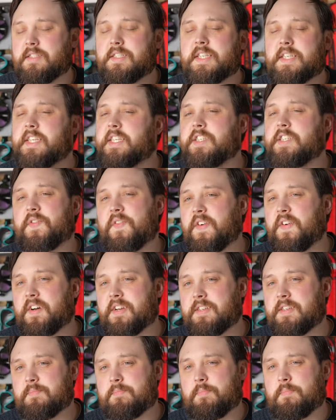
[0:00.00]
DIN is
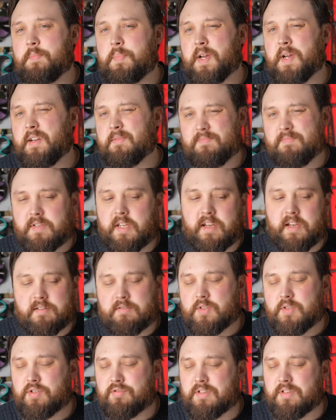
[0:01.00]
fine, but yeah,
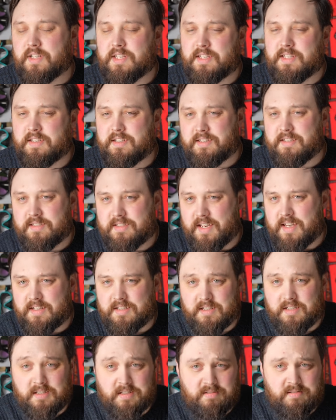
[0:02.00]
strictly it's
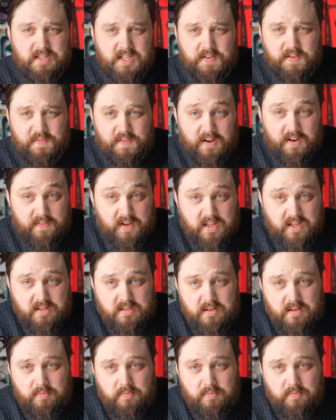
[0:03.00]
actually a G58.